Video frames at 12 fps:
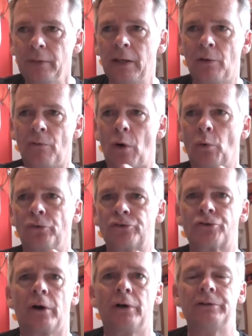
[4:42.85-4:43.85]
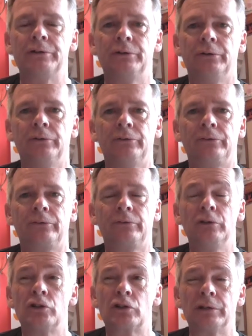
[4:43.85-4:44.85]
and I've always tried to
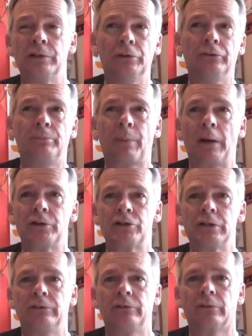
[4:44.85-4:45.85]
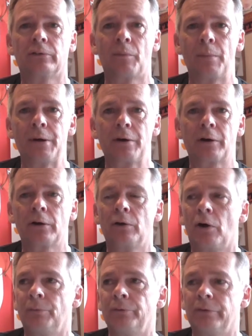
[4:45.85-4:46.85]
usually use punchy sort of American
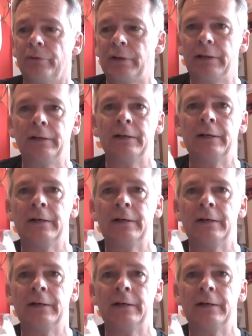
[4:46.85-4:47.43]
hops in there.